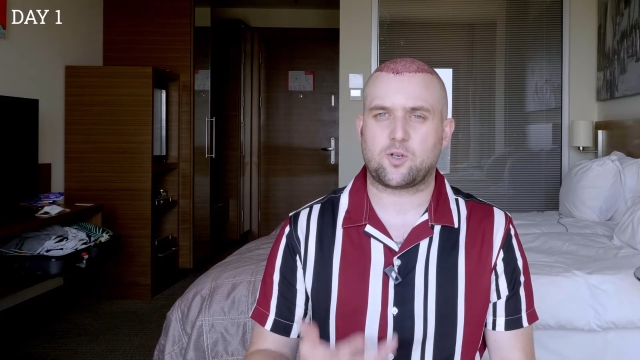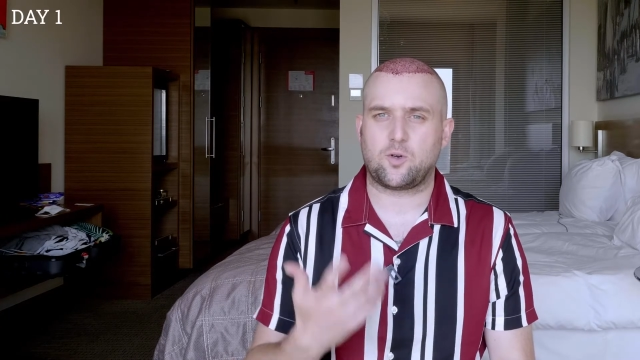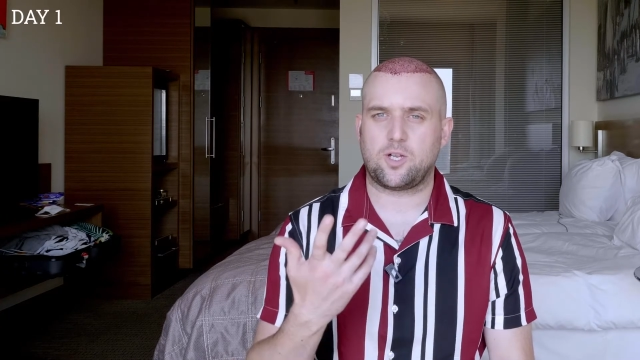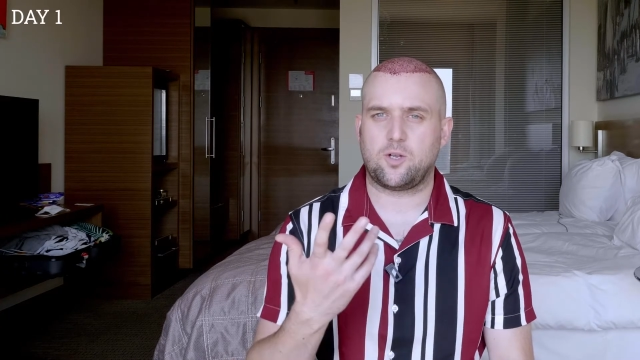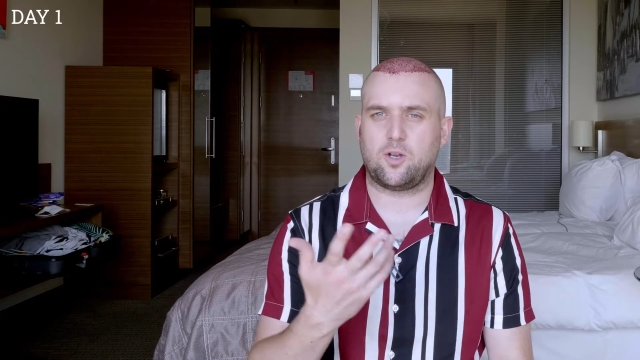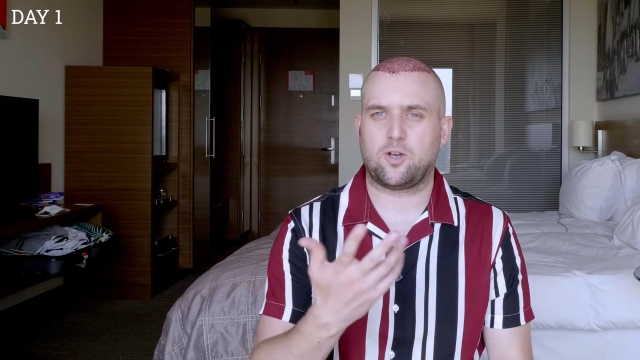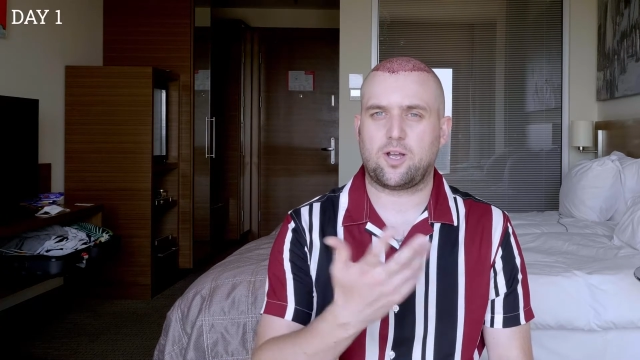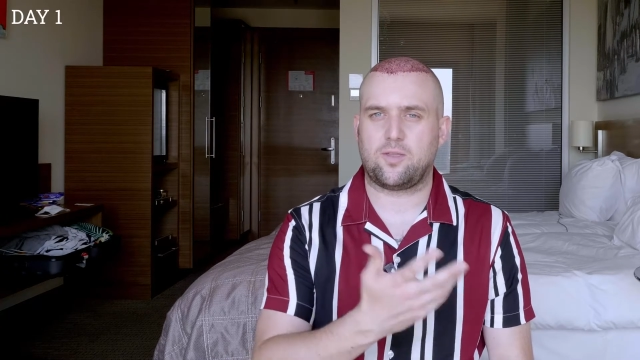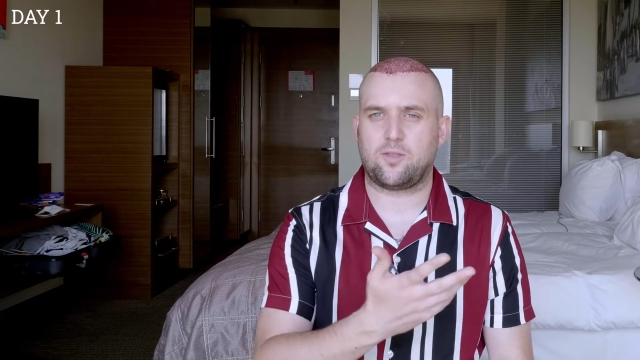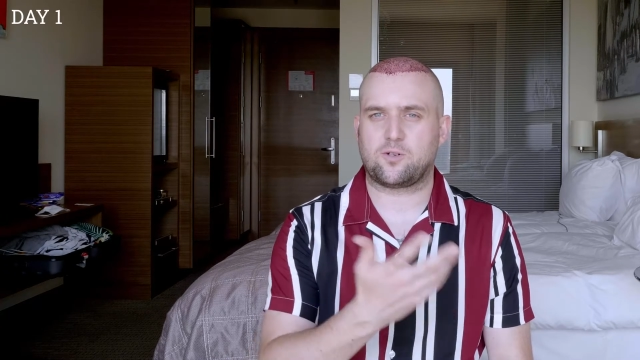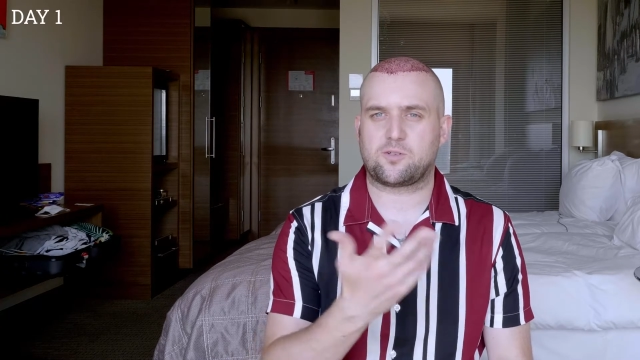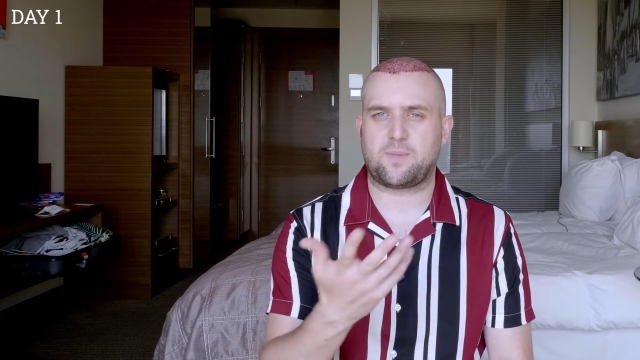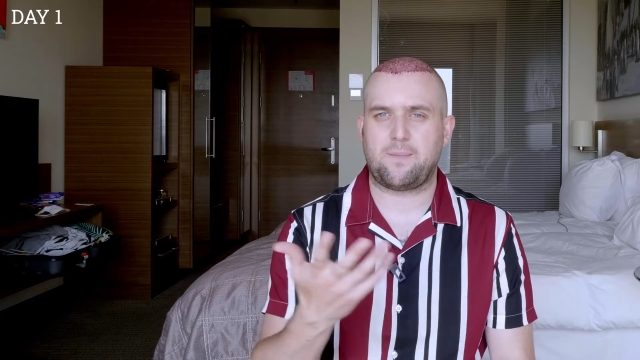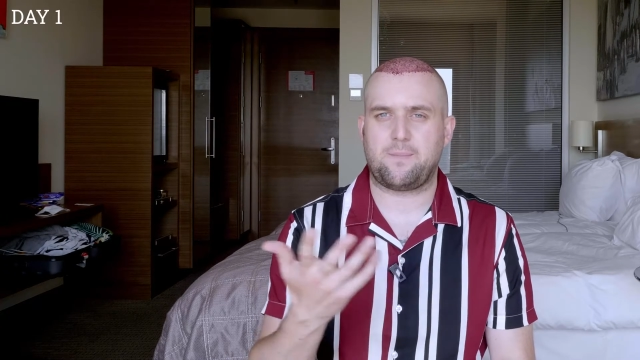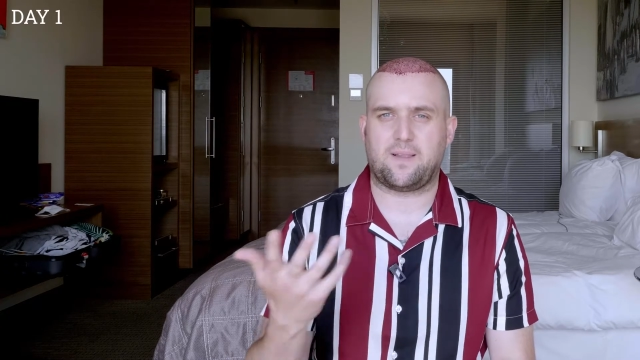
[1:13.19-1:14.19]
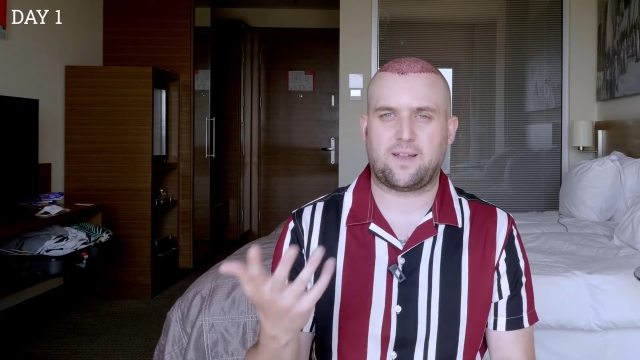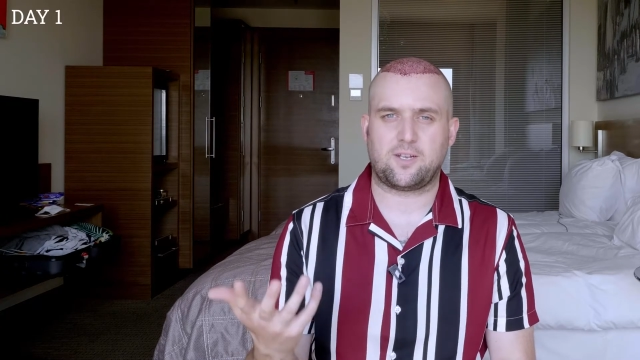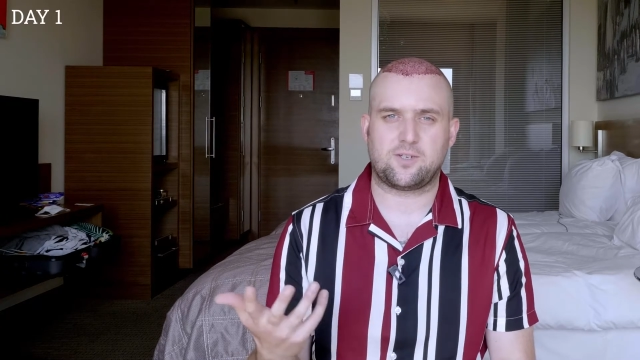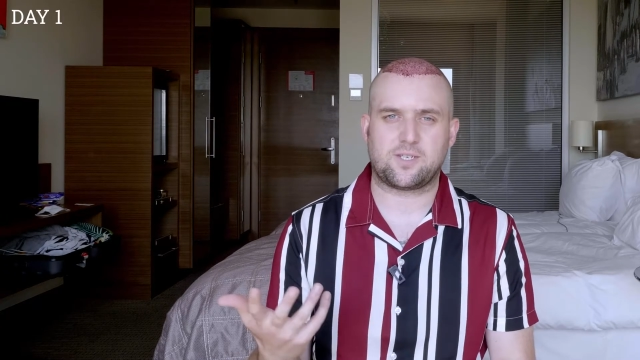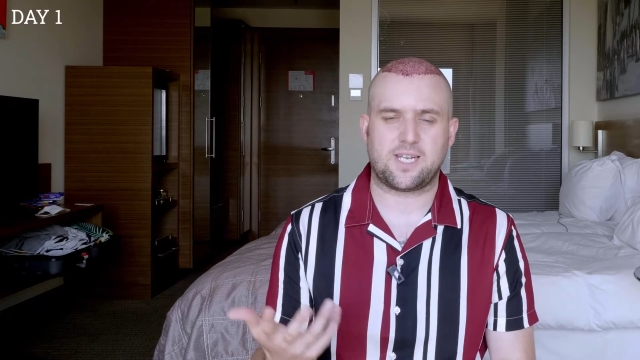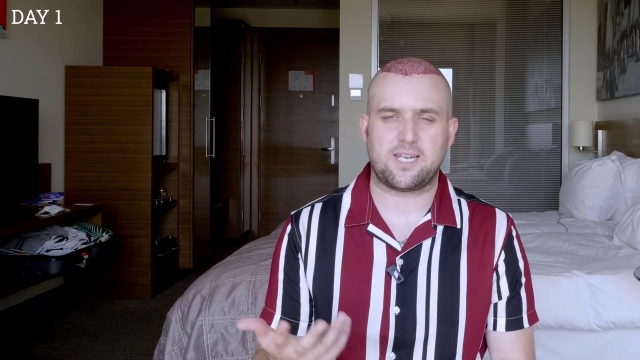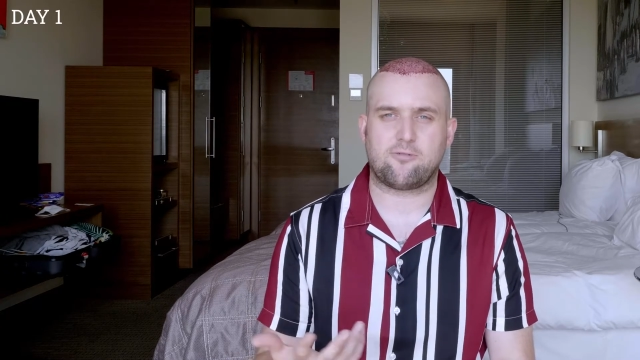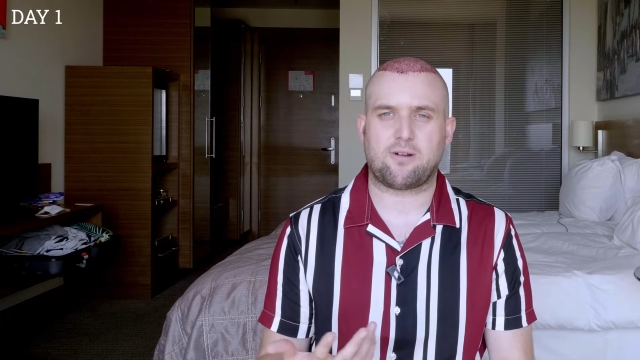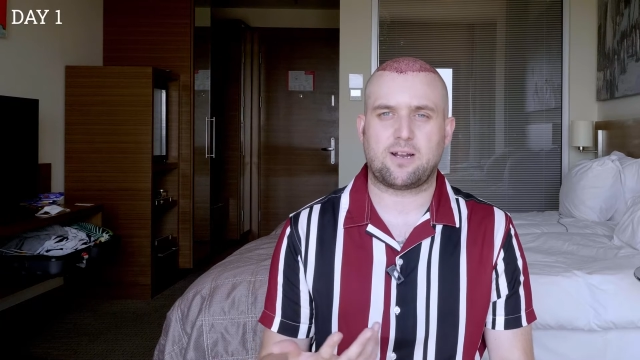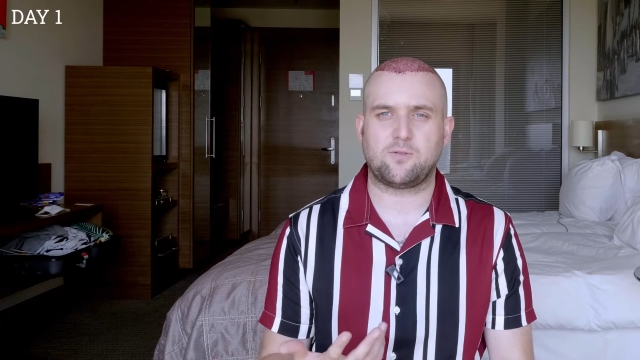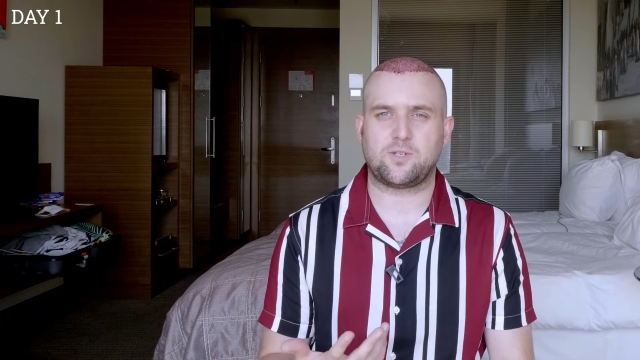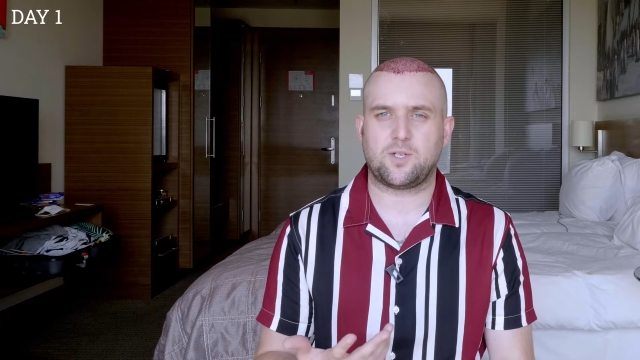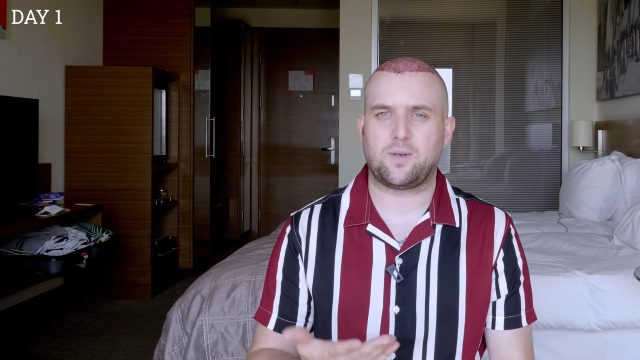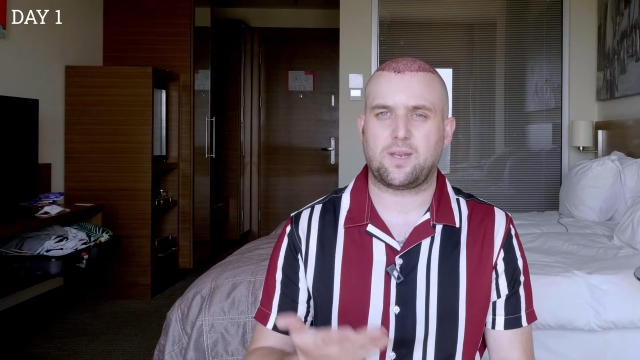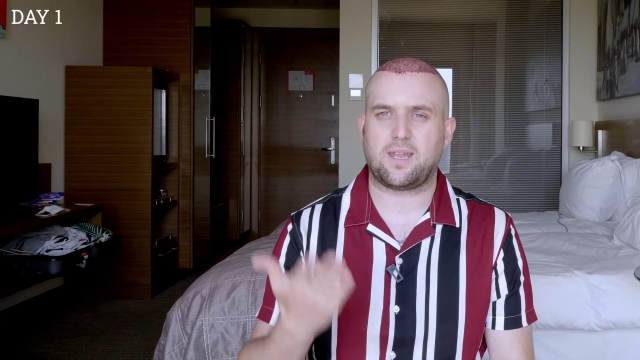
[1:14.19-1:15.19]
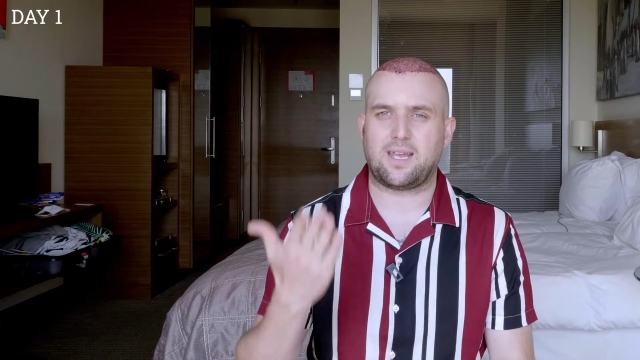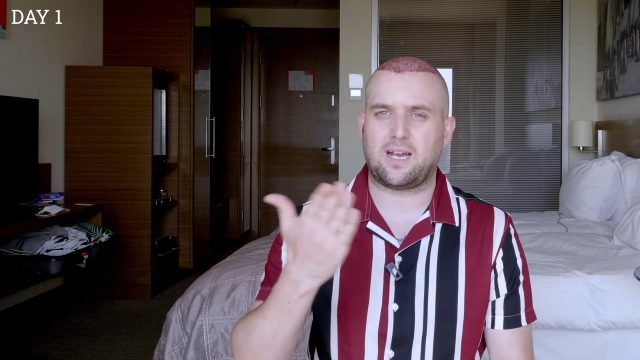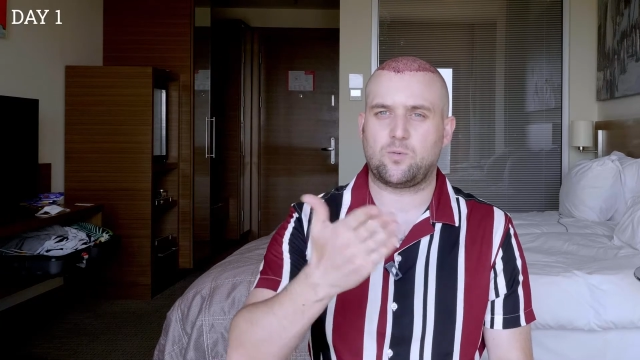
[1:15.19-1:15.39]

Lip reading: or you look at those people that you see around you and think,